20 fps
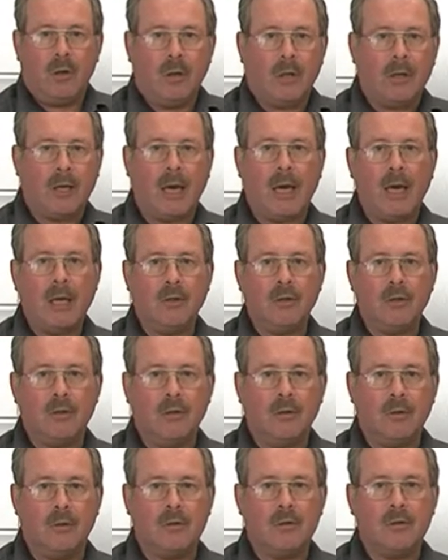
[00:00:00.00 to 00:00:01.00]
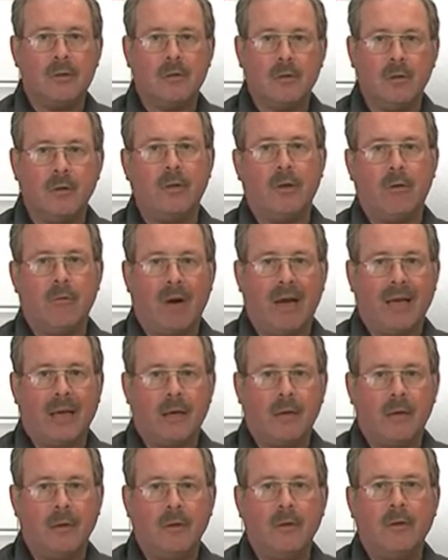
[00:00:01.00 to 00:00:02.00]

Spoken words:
cage nuts to the rack